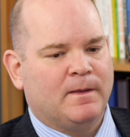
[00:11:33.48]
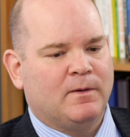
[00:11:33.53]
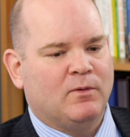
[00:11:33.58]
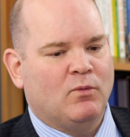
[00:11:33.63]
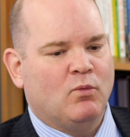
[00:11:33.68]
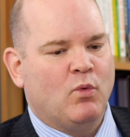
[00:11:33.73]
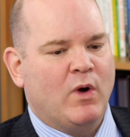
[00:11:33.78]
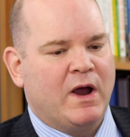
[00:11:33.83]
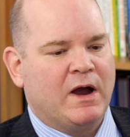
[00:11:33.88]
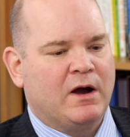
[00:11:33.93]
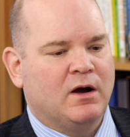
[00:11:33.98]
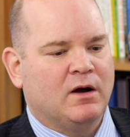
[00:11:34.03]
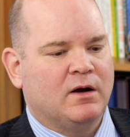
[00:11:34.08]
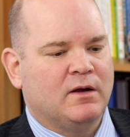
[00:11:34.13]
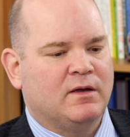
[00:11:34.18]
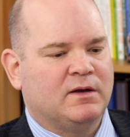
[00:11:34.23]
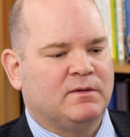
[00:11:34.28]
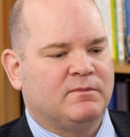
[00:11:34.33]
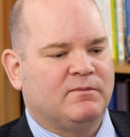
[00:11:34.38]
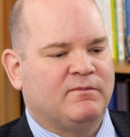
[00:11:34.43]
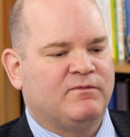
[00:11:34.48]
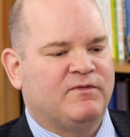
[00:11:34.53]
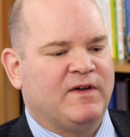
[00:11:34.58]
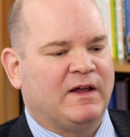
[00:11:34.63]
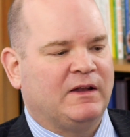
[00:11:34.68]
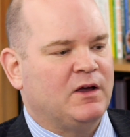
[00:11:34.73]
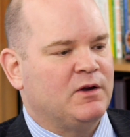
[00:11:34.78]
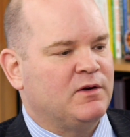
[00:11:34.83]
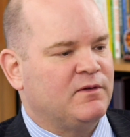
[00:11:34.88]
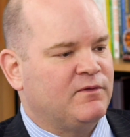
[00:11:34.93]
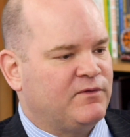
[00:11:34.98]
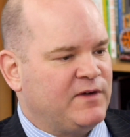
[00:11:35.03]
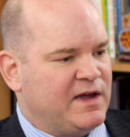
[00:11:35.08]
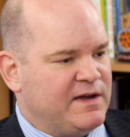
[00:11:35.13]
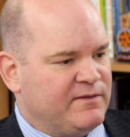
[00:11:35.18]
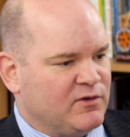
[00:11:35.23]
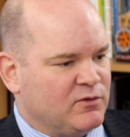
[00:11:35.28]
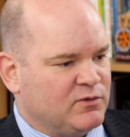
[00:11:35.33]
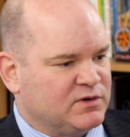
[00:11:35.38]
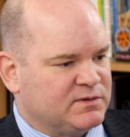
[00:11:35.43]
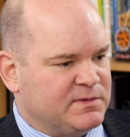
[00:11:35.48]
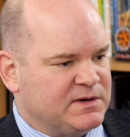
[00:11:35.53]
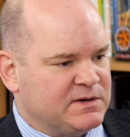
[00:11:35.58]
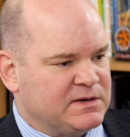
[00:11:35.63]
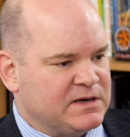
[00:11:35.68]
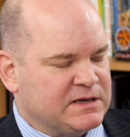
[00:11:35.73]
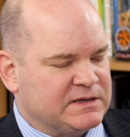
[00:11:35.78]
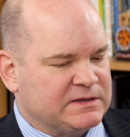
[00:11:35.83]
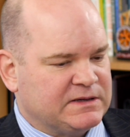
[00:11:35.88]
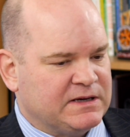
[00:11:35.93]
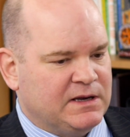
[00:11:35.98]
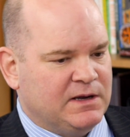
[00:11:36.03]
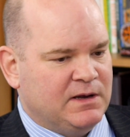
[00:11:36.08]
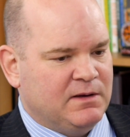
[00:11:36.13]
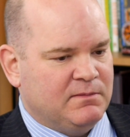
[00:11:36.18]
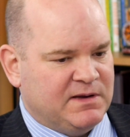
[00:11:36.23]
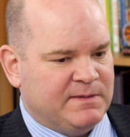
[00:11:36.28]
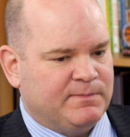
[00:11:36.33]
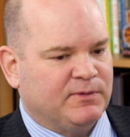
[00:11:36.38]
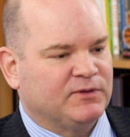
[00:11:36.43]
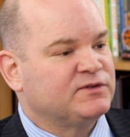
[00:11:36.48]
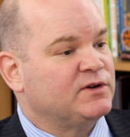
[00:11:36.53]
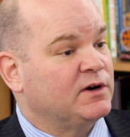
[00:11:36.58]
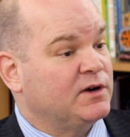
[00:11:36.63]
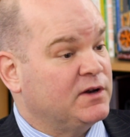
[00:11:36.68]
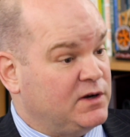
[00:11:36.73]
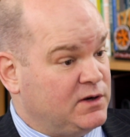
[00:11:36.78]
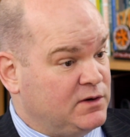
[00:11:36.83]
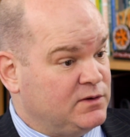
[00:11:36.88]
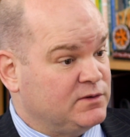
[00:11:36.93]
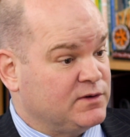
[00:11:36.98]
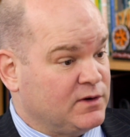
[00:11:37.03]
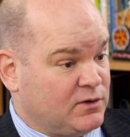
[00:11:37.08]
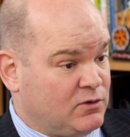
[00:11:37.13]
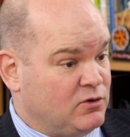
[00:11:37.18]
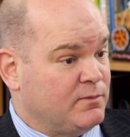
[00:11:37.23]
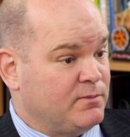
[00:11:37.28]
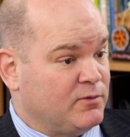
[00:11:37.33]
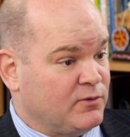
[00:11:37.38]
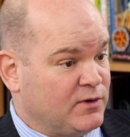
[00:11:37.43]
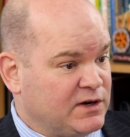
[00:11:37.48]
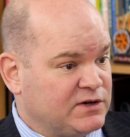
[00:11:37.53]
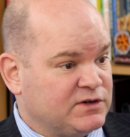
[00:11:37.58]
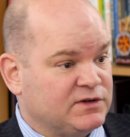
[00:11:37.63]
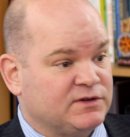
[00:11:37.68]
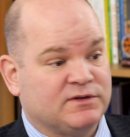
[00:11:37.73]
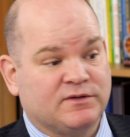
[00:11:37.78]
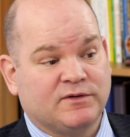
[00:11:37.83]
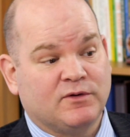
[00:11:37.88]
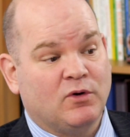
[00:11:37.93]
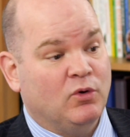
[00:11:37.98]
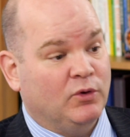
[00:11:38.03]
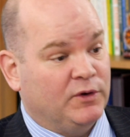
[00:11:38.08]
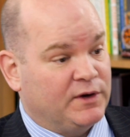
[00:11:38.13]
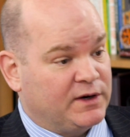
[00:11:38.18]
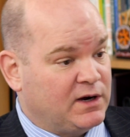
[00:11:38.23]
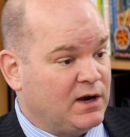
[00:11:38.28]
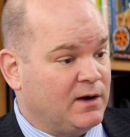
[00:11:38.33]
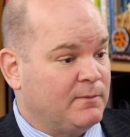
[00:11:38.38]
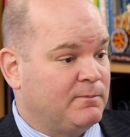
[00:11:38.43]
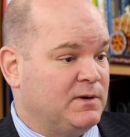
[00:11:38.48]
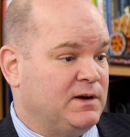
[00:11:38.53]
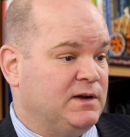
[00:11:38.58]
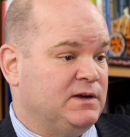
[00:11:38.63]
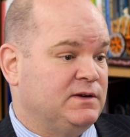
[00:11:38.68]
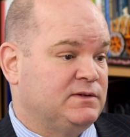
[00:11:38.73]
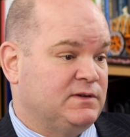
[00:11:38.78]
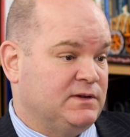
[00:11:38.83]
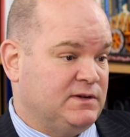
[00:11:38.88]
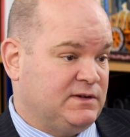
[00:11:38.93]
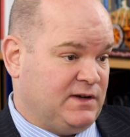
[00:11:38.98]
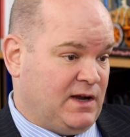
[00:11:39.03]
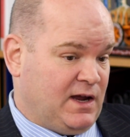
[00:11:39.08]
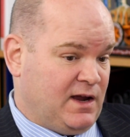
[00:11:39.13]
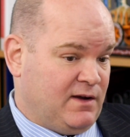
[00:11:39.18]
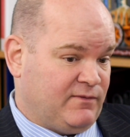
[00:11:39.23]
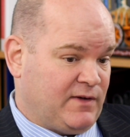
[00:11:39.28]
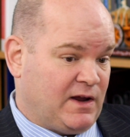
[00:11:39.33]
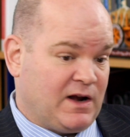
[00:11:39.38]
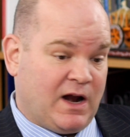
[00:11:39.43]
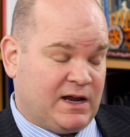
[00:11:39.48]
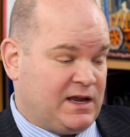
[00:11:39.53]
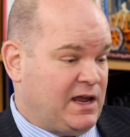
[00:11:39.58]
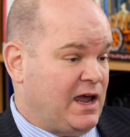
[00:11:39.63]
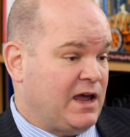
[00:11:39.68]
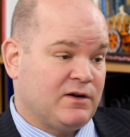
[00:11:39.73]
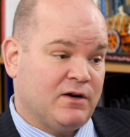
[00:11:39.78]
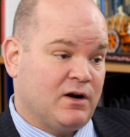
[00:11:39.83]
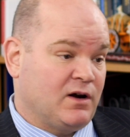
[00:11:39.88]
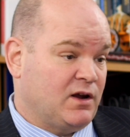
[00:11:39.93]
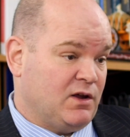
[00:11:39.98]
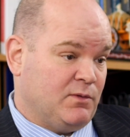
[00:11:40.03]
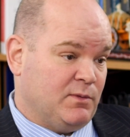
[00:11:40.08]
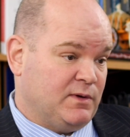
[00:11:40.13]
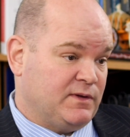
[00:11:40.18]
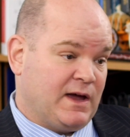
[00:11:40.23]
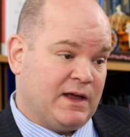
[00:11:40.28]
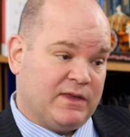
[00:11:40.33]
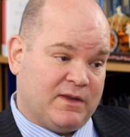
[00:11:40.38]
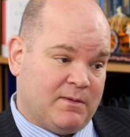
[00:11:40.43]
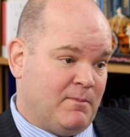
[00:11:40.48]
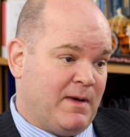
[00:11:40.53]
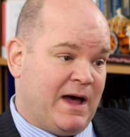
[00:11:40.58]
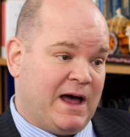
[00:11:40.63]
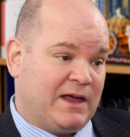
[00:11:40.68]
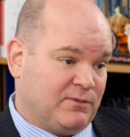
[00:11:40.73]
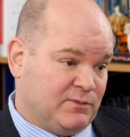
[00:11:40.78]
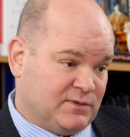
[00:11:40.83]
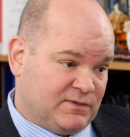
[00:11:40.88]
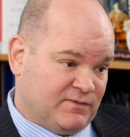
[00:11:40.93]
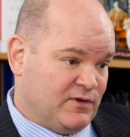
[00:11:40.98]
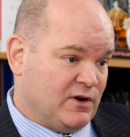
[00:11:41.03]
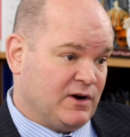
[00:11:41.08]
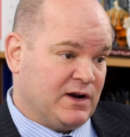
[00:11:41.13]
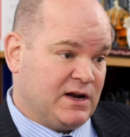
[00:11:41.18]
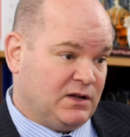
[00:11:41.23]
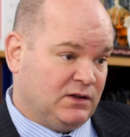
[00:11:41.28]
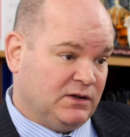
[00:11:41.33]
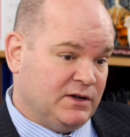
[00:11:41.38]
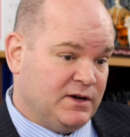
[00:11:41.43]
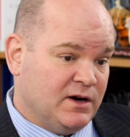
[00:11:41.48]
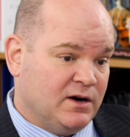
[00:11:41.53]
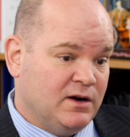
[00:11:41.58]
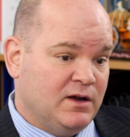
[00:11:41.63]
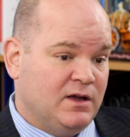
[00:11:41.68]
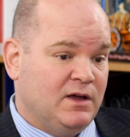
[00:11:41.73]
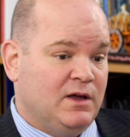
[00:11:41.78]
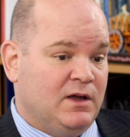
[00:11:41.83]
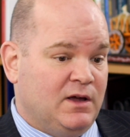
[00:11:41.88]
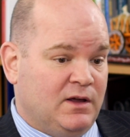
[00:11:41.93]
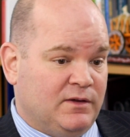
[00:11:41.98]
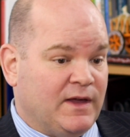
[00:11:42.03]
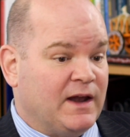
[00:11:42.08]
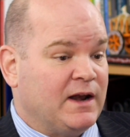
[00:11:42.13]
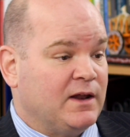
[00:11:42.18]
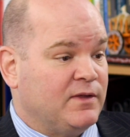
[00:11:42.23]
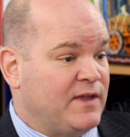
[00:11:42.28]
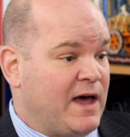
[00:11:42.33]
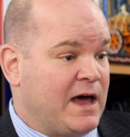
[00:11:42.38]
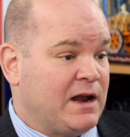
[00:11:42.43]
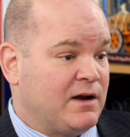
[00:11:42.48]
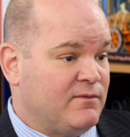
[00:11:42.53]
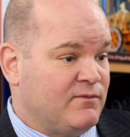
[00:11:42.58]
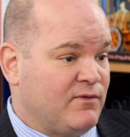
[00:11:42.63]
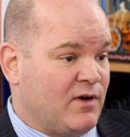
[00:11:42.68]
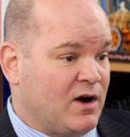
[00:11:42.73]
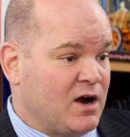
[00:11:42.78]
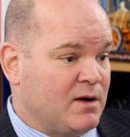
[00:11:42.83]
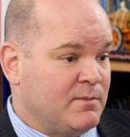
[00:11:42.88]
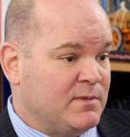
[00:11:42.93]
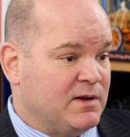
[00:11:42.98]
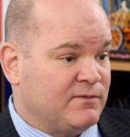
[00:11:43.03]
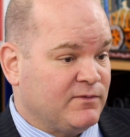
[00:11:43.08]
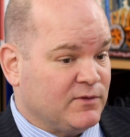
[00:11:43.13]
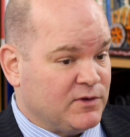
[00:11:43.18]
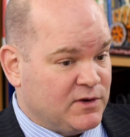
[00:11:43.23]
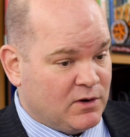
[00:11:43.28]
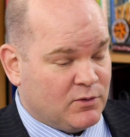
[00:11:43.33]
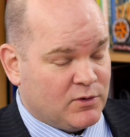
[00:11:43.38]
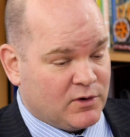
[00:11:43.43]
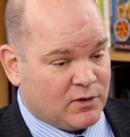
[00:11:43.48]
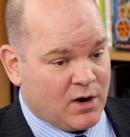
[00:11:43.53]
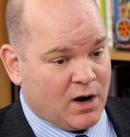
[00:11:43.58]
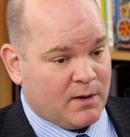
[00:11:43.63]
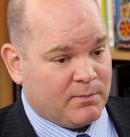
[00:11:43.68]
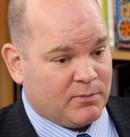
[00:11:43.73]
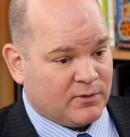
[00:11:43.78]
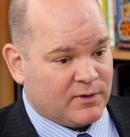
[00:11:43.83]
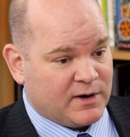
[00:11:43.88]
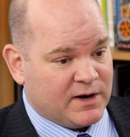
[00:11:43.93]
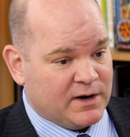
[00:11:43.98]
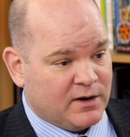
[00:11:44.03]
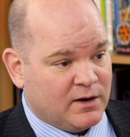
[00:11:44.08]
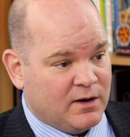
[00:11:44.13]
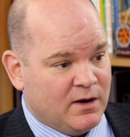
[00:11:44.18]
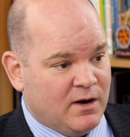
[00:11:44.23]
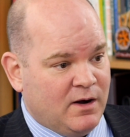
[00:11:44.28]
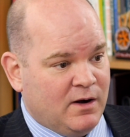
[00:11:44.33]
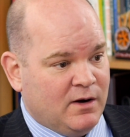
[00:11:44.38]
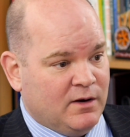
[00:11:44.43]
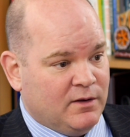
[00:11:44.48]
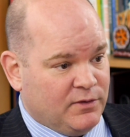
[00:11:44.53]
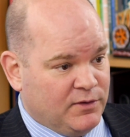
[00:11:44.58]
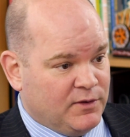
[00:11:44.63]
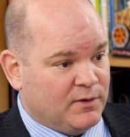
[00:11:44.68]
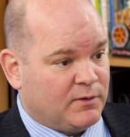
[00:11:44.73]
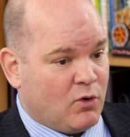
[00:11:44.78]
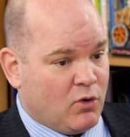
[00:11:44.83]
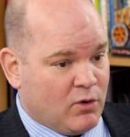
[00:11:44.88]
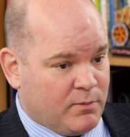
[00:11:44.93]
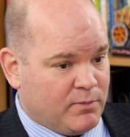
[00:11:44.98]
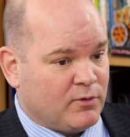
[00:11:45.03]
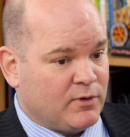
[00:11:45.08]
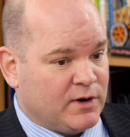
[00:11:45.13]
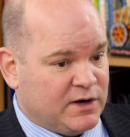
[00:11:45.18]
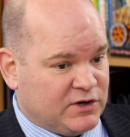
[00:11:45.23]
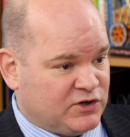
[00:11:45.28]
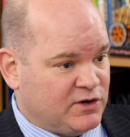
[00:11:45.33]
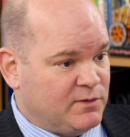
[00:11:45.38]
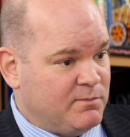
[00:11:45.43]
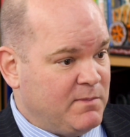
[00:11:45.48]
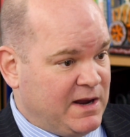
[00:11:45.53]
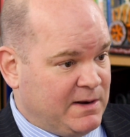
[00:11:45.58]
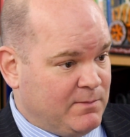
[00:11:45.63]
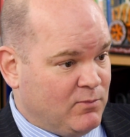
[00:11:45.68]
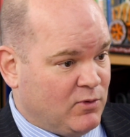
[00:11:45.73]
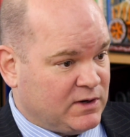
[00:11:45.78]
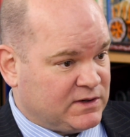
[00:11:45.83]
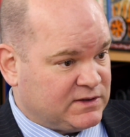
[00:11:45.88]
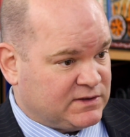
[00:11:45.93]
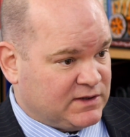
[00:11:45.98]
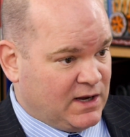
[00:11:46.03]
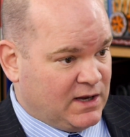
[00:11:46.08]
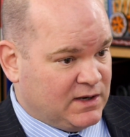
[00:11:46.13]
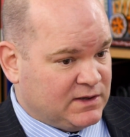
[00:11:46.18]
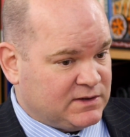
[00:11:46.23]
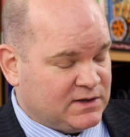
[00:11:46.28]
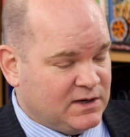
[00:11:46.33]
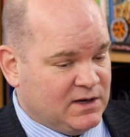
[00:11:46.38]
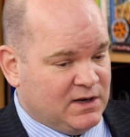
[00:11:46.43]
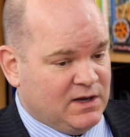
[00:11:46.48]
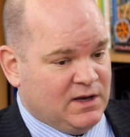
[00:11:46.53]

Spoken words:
Where it fell out of favor was because people started to use their corporations or their holding companies to save. And I can't argue with that. The math was very clear that in that environment for the owner-operator, the corporation made more sense.